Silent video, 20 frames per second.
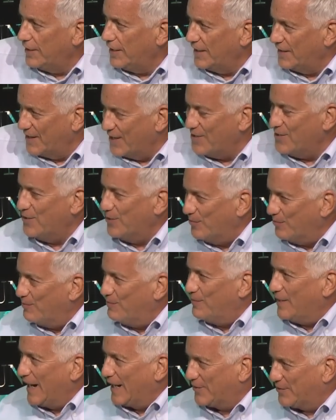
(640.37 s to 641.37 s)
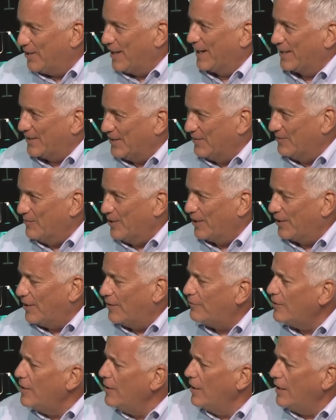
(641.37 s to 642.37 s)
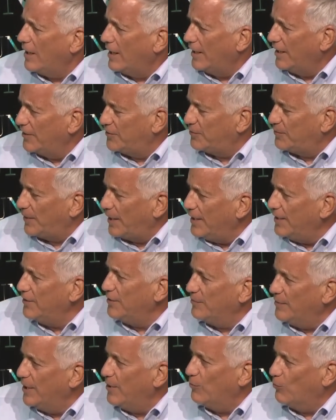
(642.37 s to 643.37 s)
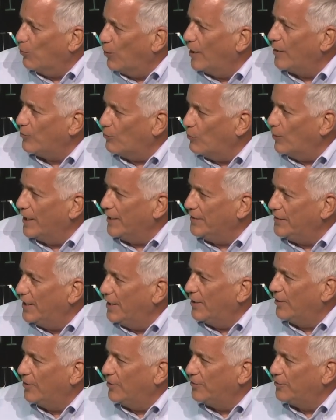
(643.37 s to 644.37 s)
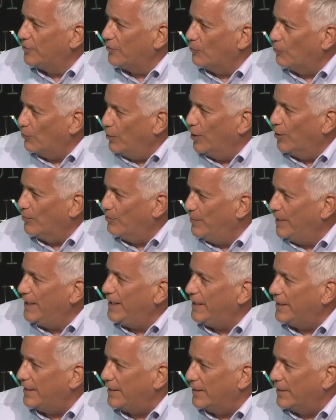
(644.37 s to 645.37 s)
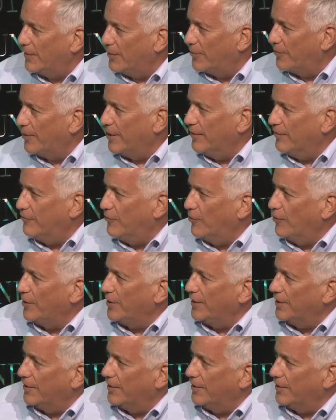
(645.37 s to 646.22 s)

and then you backtracked and went off. Explain to me what Windows will be in 3 or 4 years.